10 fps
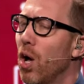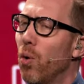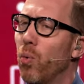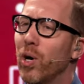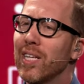
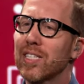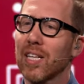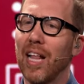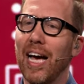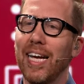what it's
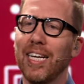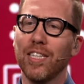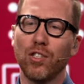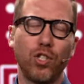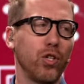like
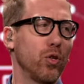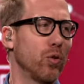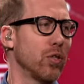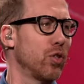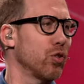
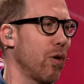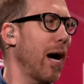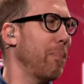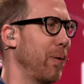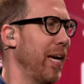to
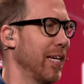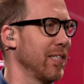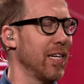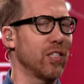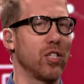drop
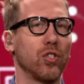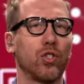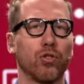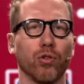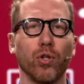in to
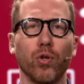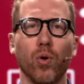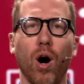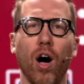true,